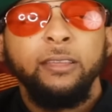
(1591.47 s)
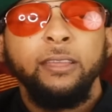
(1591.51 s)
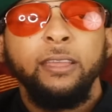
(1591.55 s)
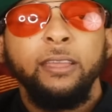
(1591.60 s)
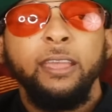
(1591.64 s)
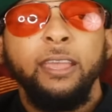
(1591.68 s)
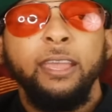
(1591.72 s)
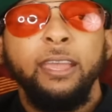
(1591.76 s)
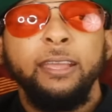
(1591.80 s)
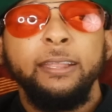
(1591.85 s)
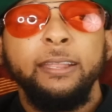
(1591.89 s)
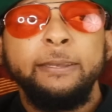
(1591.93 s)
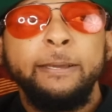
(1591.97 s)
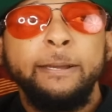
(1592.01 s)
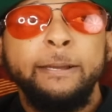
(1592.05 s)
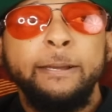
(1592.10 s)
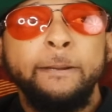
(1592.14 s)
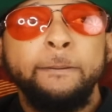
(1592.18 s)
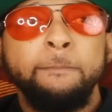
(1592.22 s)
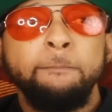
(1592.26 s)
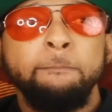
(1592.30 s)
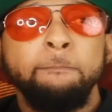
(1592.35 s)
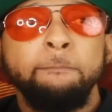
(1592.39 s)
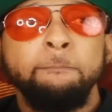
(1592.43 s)

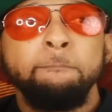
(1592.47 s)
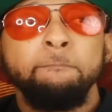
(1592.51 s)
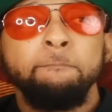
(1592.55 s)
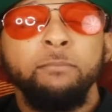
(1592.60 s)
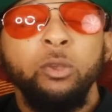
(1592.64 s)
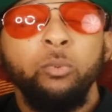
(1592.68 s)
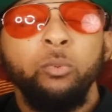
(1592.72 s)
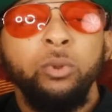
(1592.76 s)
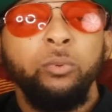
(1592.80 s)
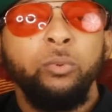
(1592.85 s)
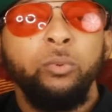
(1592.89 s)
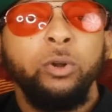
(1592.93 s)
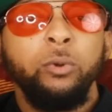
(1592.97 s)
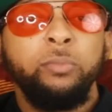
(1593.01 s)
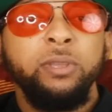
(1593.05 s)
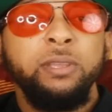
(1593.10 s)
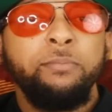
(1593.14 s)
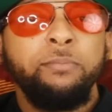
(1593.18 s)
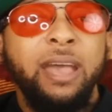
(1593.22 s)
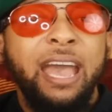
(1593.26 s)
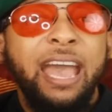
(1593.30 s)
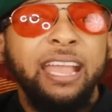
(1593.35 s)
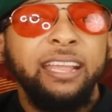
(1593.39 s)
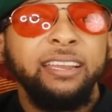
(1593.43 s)
And we will be
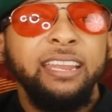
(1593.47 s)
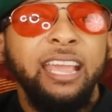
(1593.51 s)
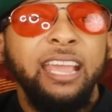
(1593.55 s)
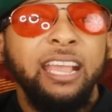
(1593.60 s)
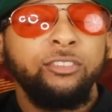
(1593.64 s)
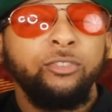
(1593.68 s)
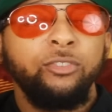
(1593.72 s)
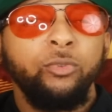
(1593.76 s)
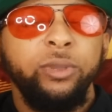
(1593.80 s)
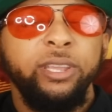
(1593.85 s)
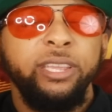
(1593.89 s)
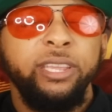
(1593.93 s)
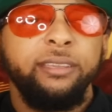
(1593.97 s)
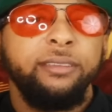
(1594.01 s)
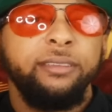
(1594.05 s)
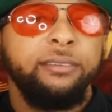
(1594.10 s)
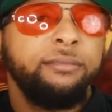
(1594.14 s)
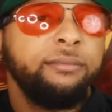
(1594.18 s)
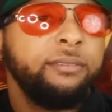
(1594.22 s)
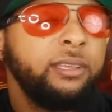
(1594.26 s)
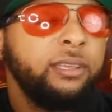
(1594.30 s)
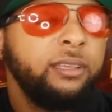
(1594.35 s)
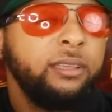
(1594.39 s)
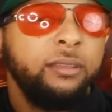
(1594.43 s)
back next week,
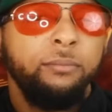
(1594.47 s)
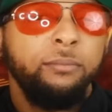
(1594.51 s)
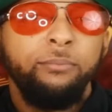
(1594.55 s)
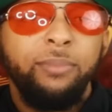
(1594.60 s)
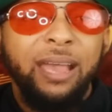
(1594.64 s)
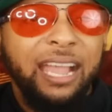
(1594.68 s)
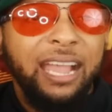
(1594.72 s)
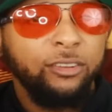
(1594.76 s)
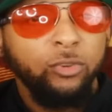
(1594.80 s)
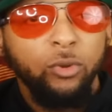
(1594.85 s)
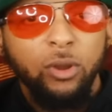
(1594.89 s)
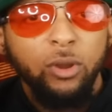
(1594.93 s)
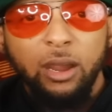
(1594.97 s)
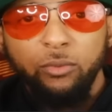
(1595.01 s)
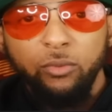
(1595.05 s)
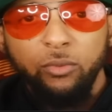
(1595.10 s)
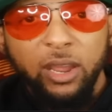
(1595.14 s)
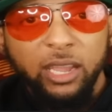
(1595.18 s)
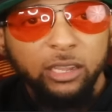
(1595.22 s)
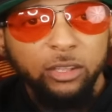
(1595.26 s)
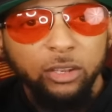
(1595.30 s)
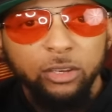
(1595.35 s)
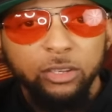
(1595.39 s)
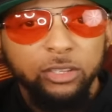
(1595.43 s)
back to our
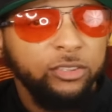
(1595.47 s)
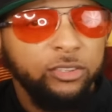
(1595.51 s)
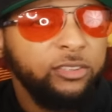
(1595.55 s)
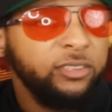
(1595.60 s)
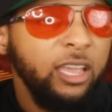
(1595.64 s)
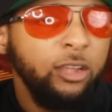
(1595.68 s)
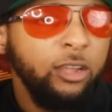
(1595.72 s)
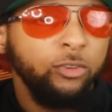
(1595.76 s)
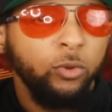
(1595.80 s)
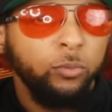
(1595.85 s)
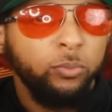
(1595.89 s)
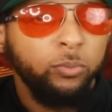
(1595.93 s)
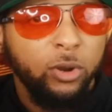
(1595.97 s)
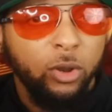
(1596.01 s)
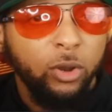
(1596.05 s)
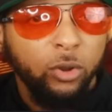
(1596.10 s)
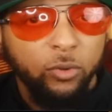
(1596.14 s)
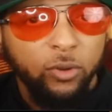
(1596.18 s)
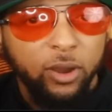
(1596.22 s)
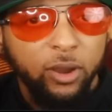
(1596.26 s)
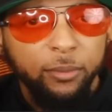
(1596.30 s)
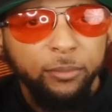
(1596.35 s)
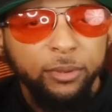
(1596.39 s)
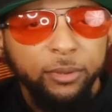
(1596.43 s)
regularly scheduled
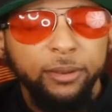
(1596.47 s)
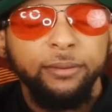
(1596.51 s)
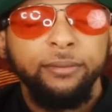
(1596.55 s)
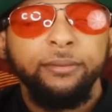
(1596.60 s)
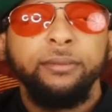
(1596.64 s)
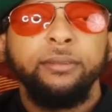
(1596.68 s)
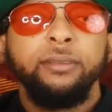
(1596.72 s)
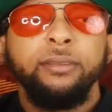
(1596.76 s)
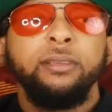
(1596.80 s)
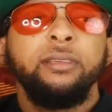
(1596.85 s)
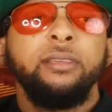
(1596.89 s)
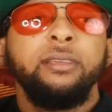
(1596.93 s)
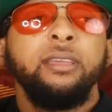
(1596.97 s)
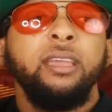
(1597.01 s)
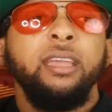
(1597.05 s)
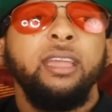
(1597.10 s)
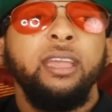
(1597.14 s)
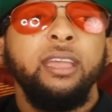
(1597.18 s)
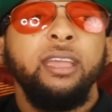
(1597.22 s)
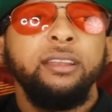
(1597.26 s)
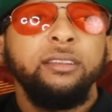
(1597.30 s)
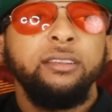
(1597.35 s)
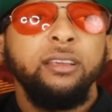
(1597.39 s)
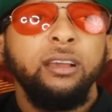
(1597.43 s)
programming,
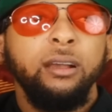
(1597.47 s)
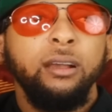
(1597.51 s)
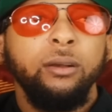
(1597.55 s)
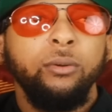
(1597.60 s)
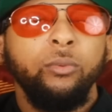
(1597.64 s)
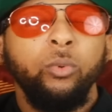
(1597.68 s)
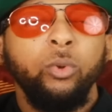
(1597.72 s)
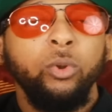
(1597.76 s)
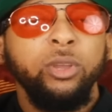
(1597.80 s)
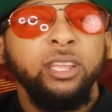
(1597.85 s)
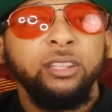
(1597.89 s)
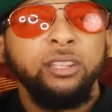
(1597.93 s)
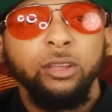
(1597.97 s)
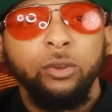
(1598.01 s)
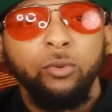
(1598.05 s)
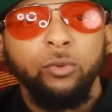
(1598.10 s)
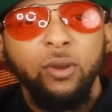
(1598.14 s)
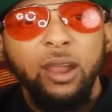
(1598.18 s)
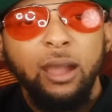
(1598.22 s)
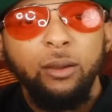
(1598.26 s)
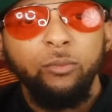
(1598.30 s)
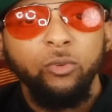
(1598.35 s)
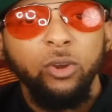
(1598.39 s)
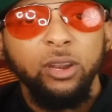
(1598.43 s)
and we'll hit the
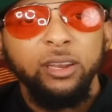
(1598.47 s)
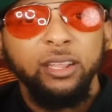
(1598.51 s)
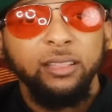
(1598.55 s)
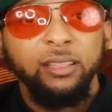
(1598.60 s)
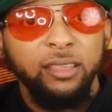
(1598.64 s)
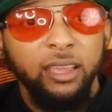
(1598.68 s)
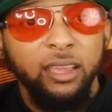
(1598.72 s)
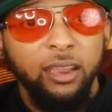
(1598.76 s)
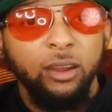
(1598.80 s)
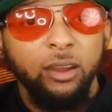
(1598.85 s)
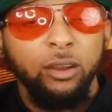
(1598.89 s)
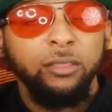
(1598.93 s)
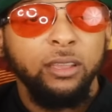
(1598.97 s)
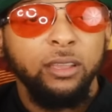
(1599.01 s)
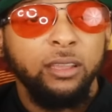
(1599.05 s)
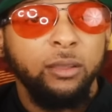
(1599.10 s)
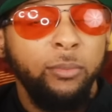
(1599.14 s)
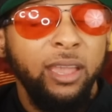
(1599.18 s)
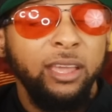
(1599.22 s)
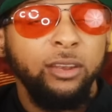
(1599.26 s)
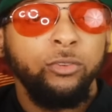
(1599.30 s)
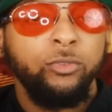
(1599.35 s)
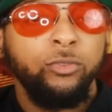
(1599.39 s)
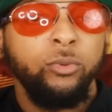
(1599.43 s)
ground running there. The
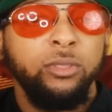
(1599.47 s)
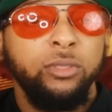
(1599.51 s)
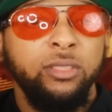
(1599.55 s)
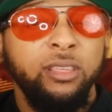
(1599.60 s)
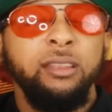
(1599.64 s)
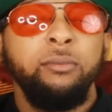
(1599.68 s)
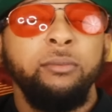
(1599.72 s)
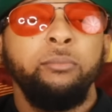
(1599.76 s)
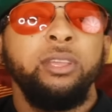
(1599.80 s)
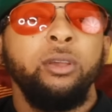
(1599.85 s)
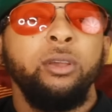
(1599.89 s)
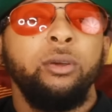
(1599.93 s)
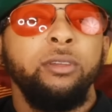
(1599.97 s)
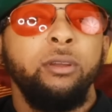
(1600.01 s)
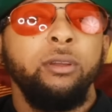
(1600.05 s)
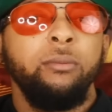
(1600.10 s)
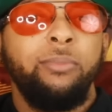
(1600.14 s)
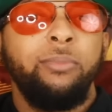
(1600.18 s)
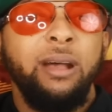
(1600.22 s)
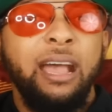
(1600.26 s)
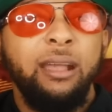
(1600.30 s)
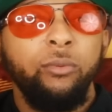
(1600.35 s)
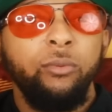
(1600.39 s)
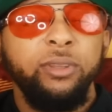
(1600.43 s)
Commanders will then be on their
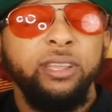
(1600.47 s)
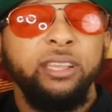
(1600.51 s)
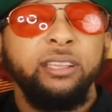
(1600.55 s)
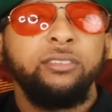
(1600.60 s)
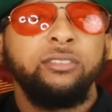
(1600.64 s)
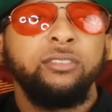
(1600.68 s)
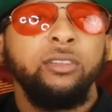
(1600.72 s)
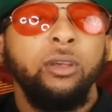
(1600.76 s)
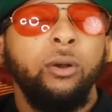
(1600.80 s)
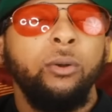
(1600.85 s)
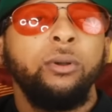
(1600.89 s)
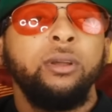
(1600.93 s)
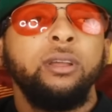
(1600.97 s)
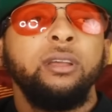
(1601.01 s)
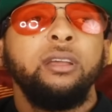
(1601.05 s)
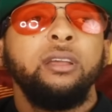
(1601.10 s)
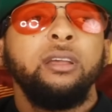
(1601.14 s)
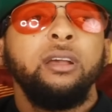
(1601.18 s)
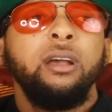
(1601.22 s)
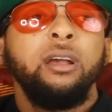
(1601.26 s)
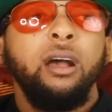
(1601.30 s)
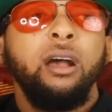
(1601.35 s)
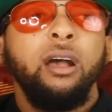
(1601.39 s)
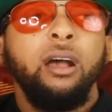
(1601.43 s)
bye week, so
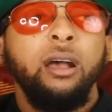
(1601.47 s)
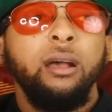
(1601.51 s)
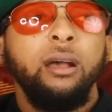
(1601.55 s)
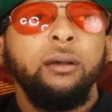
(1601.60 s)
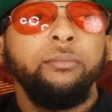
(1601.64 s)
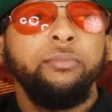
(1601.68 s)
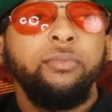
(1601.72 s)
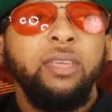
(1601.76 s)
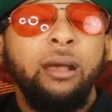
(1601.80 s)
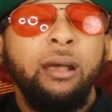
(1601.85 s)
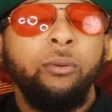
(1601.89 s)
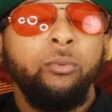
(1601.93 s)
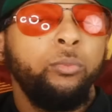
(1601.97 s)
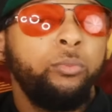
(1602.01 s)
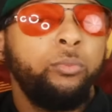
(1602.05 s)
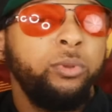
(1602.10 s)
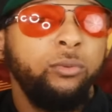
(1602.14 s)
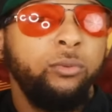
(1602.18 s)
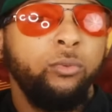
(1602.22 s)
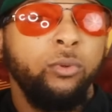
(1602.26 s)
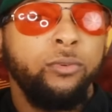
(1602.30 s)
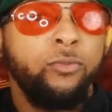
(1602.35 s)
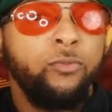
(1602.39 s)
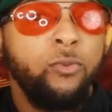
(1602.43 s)
that will be
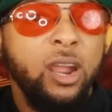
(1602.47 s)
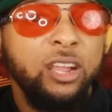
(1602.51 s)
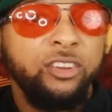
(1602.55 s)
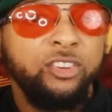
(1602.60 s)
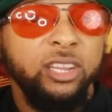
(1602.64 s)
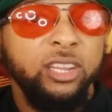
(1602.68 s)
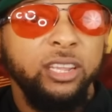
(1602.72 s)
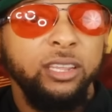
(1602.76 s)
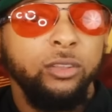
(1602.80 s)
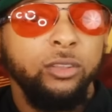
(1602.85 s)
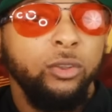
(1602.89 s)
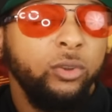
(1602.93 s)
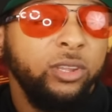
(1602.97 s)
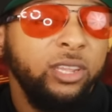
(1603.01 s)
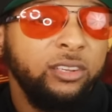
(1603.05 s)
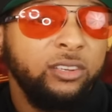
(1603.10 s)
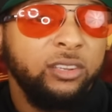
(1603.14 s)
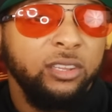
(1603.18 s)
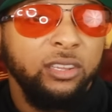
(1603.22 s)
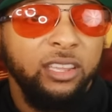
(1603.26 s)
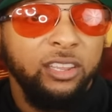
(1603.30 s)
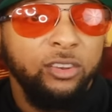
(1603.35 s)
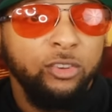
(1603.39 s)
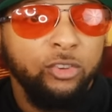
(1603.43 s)
refreshing. You'll get
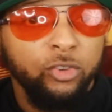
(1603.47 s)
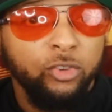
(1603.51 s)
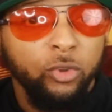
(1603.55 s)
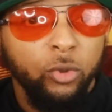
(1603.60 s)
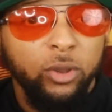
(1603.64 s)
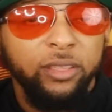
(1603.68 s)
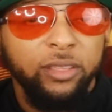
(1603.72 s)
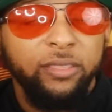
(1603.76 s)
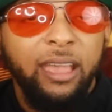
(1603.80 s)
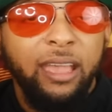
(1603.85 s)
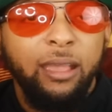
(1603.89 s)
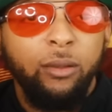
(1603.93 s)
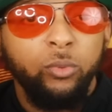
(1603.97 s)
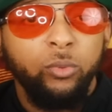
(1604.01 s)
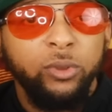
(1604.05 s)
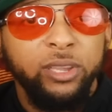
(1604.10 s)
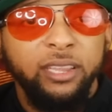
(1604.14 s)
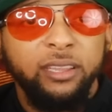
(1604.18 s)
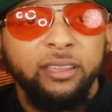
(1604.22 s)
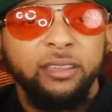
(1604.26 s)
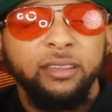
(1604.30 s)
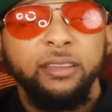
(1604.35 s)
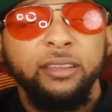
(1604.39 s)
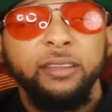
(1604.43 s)
to enjoy that week